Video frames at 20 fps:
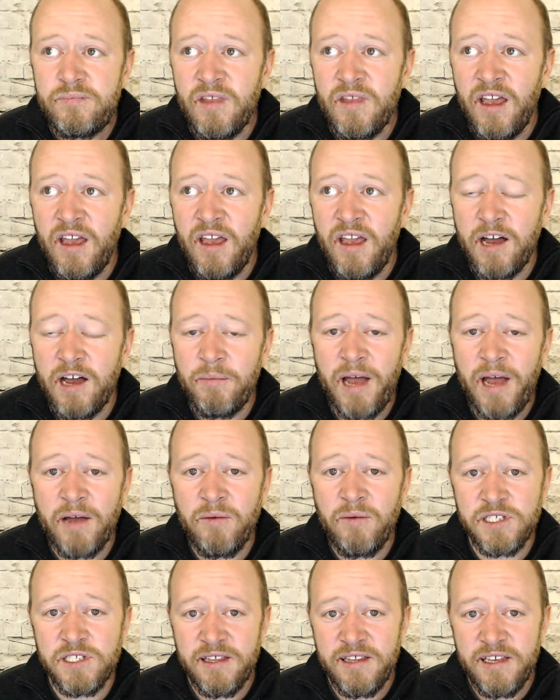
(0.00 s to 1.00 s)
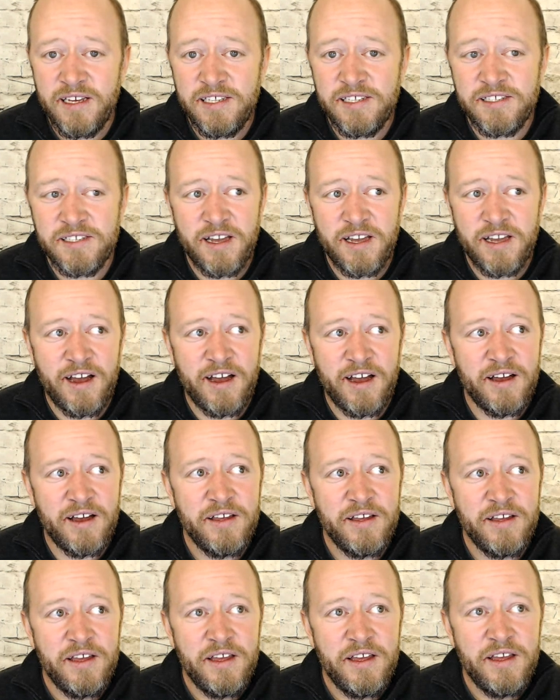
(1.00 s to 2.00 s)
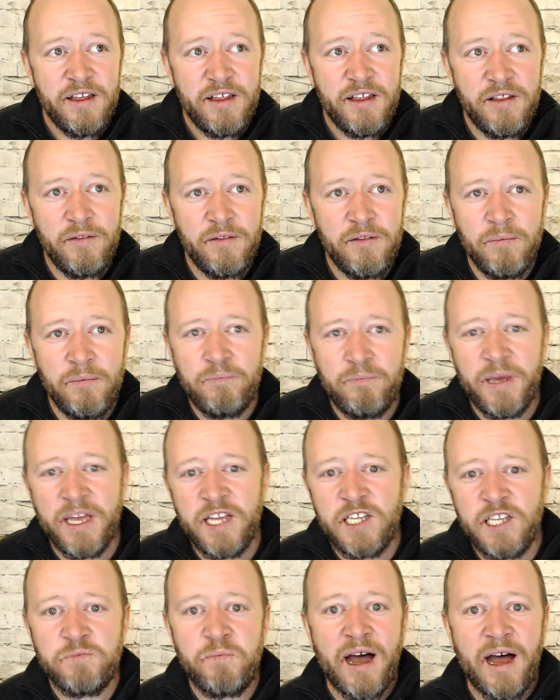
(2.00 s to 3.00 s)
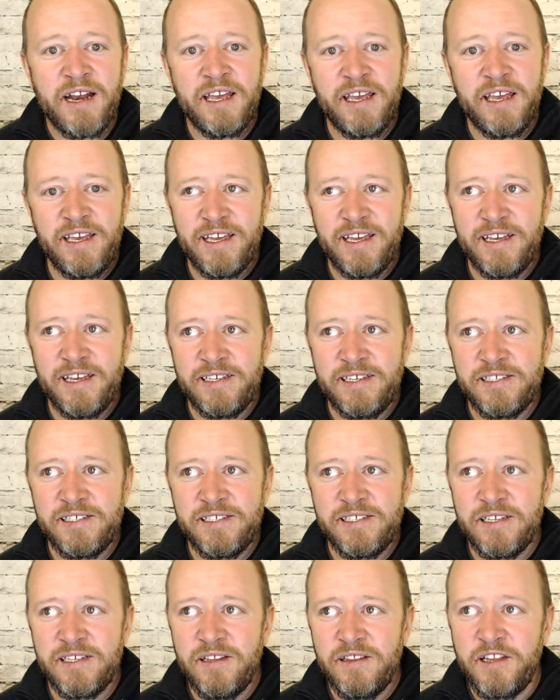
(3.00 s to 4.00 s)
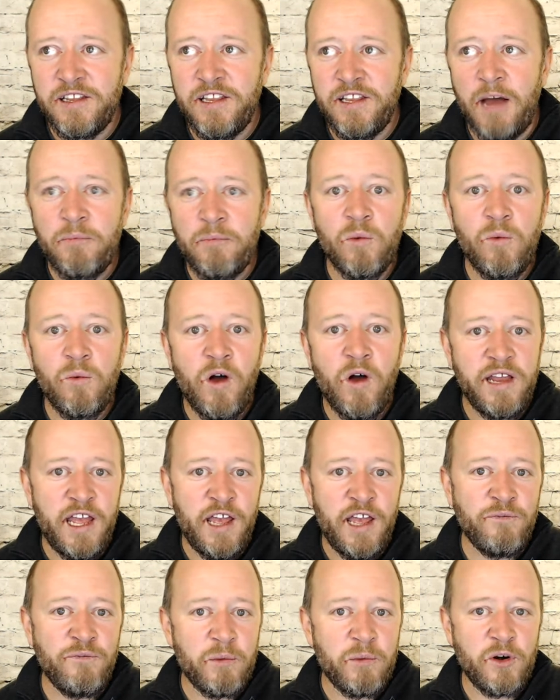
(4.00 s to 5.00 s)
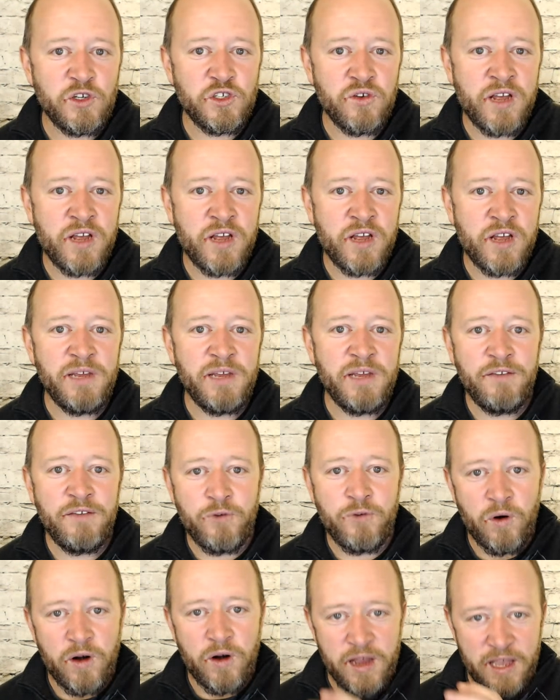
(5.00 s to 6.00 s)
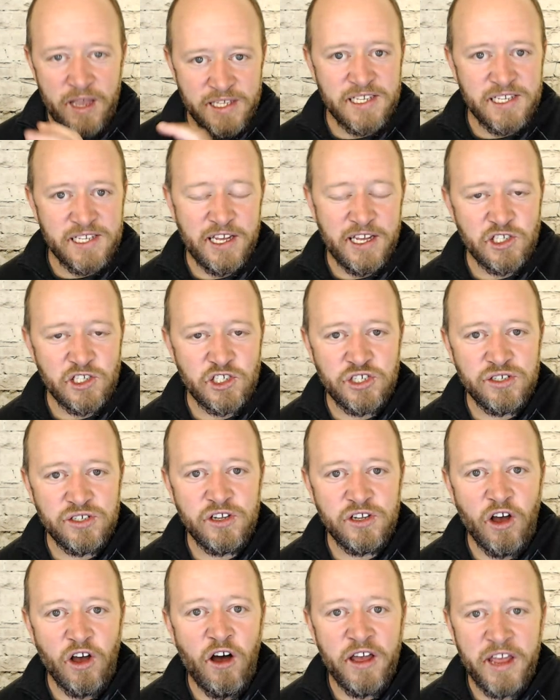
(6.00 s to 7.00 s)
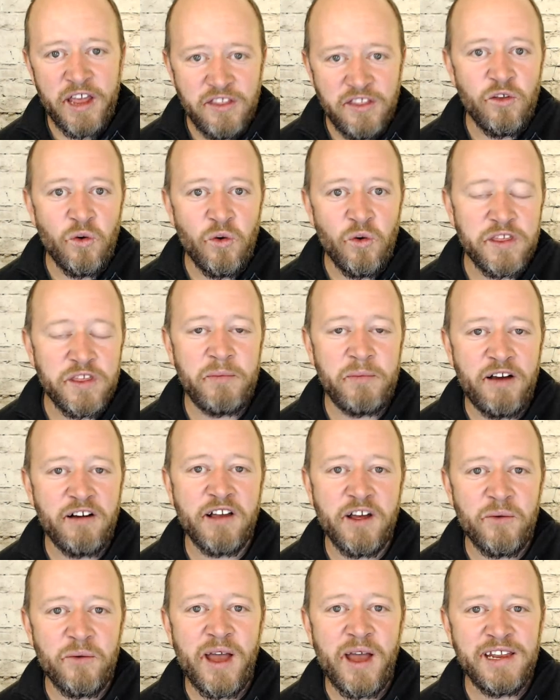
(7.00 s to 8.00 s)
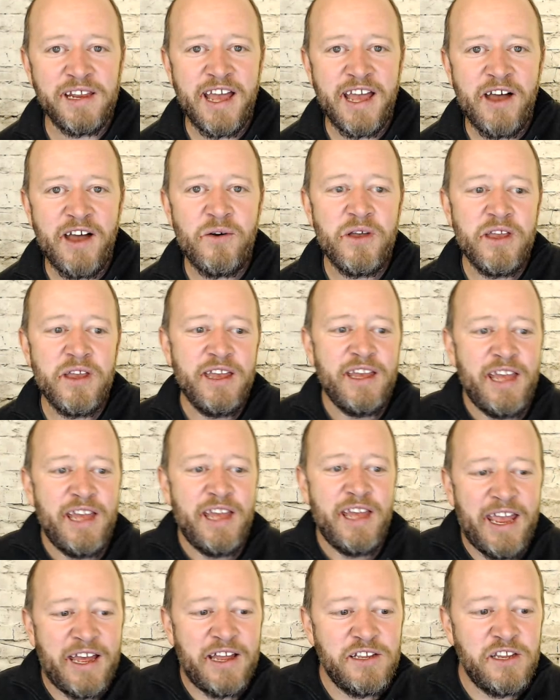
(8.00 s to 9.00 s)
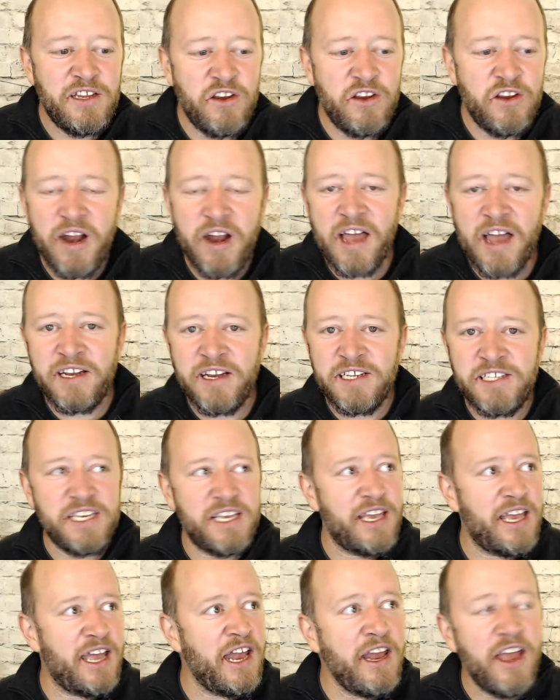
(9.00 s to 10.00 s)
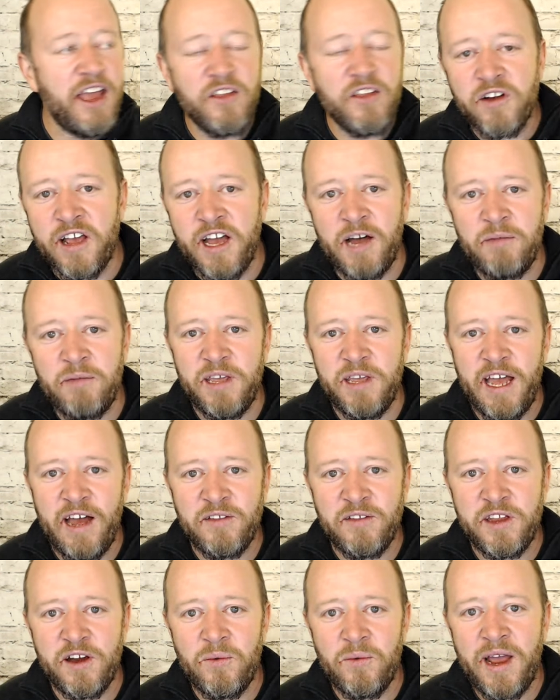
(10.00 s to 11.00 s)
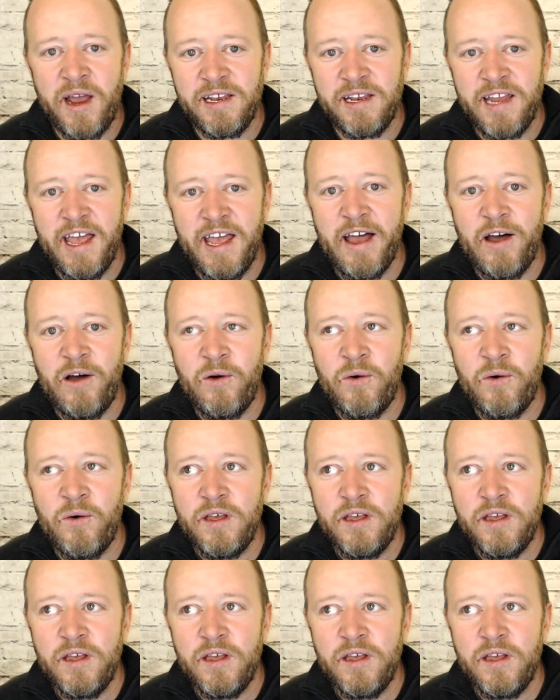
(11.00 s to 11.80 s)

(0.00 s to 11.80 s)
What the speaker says: I will say this, Beachbody is the #1 infomercial company for its niche in North America right now. And you're not going to see any other company out there right now